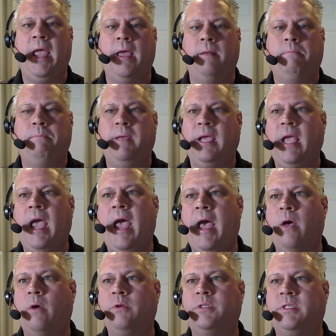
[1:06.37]
and pick a
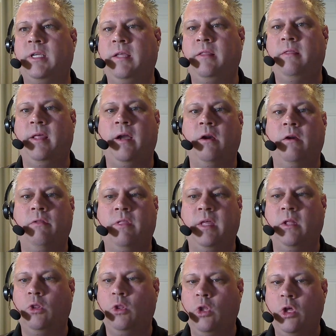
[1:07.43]
house in there
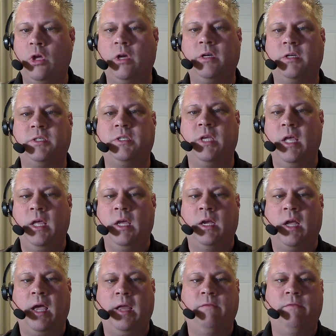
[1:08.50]
that looks
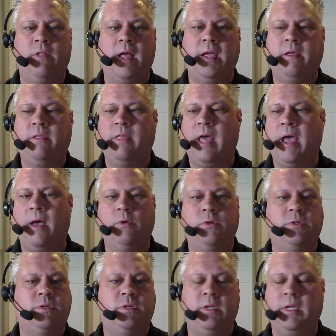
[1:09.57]
kind of like the
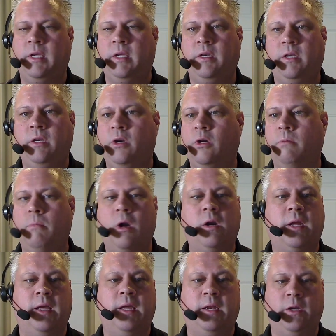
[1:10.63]
house in your
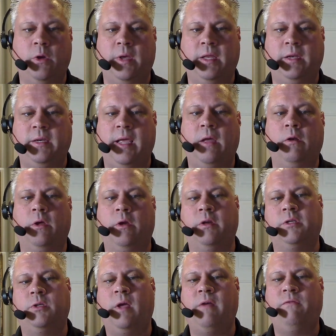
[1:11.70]
market, and go ahead and download
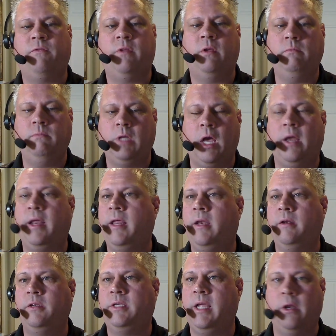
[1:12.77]
it. So I've gone
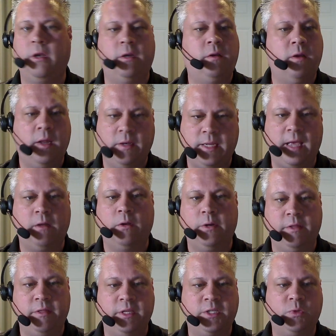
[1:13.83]
ahead and
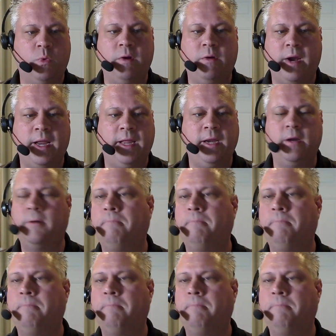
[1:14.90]
downloaded this one right